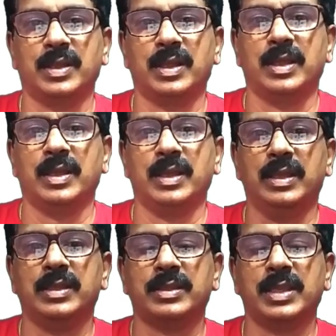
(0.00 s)
in the
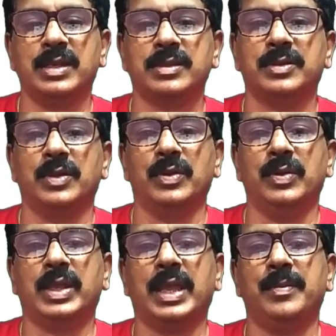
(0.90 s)
sense you
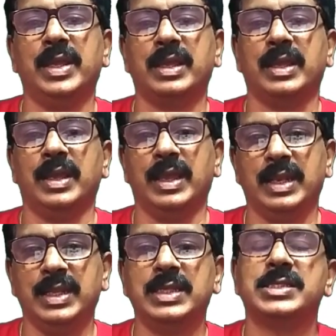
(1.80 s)
can make
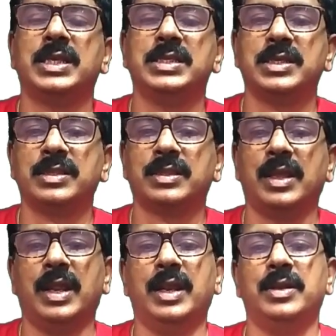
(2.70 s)
any changes
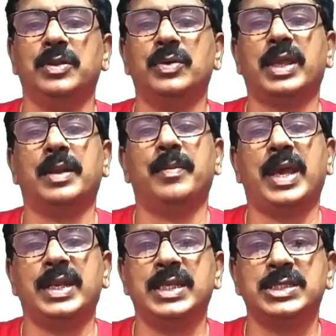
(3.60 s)
and you can
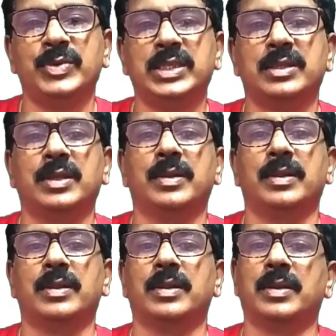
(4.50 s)
manage with
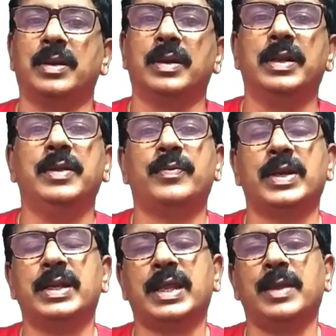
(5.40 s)
different
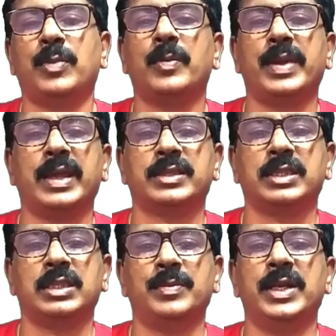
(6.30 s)
type of
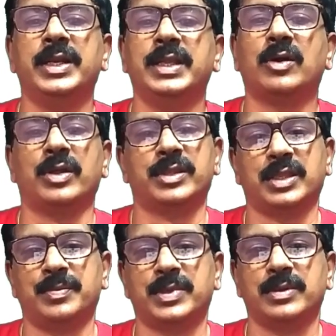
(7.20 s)
accessibility
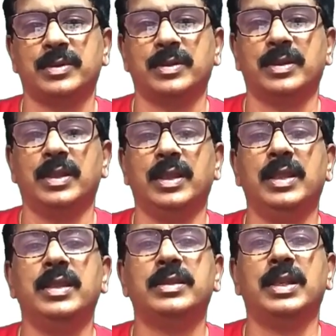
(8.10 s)
concept.
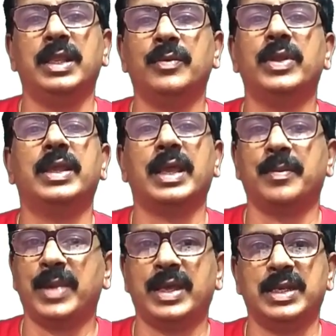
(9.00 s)
Easily we can
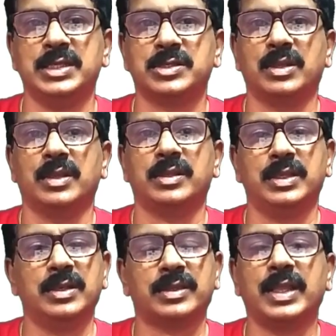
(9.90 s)
manage, since
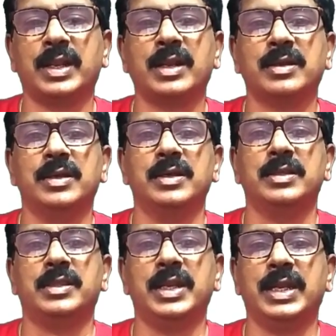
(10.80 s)
there are
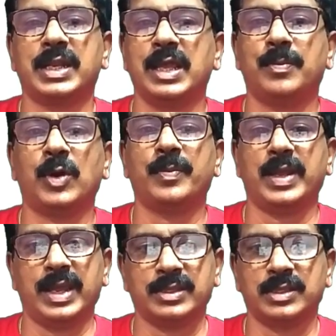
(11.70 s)
three type of
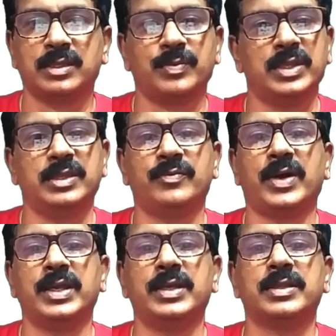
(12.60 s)
access
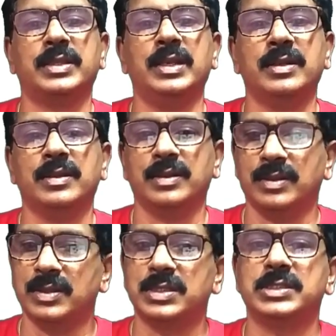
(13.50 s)
specifiers in
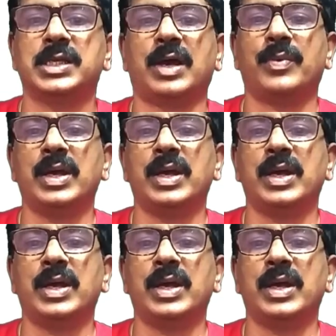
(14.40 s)
Java: